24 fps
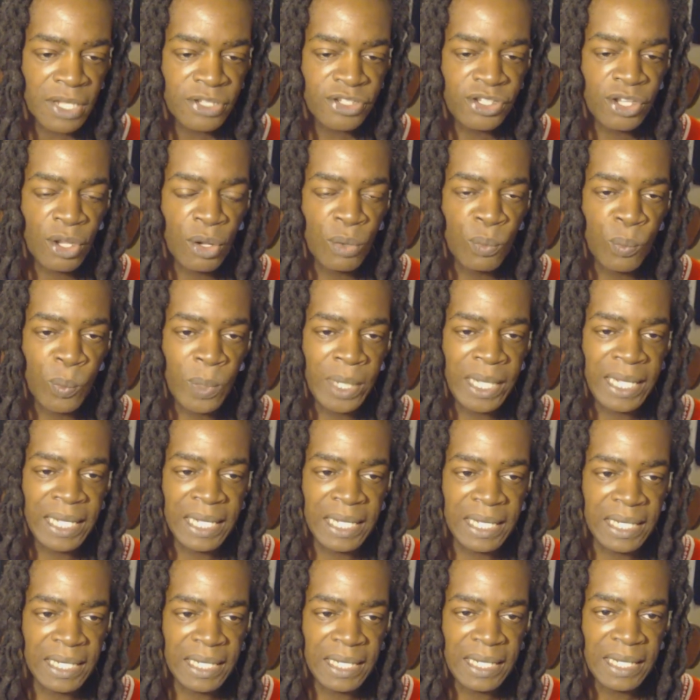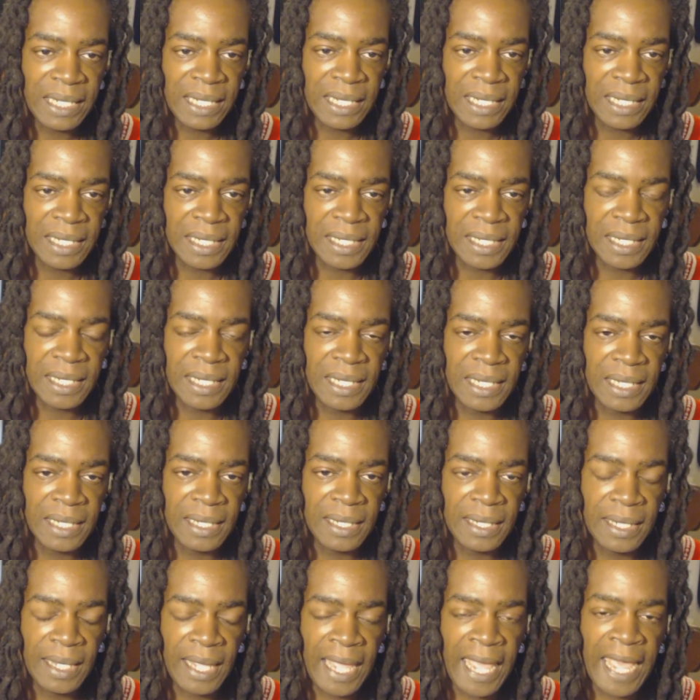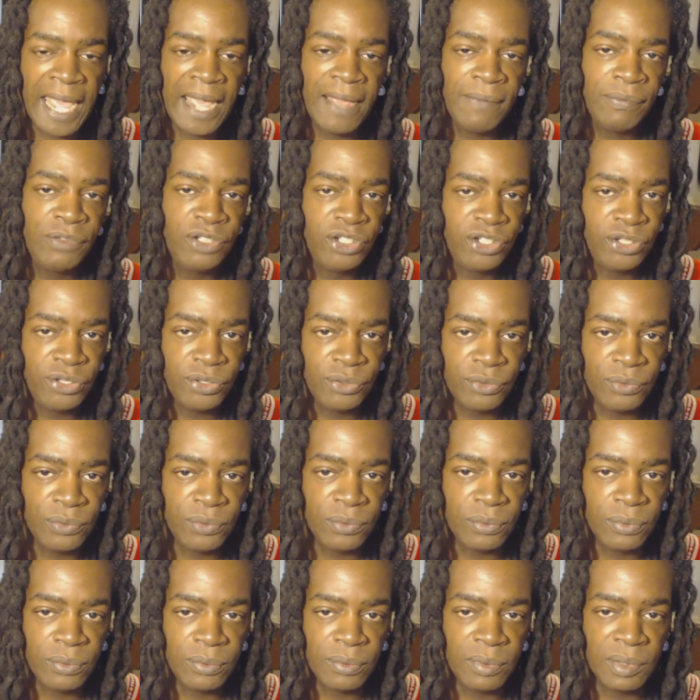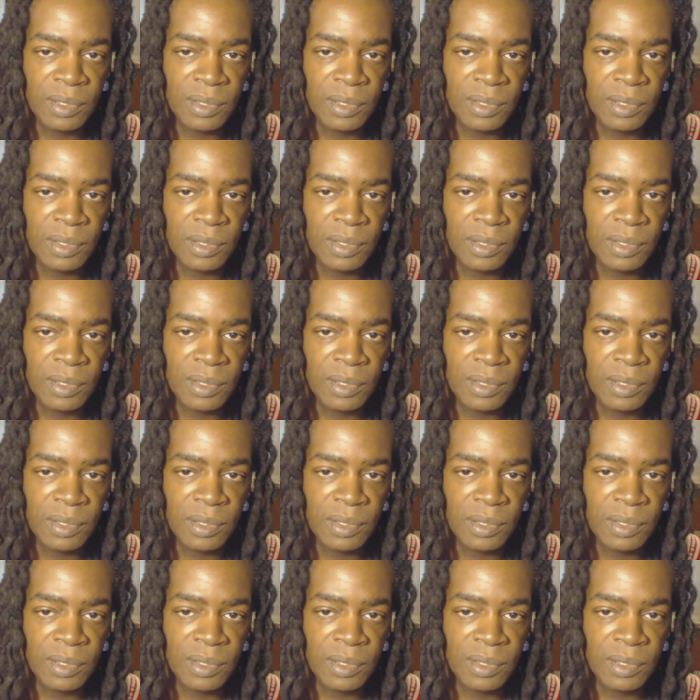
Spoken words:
so we have to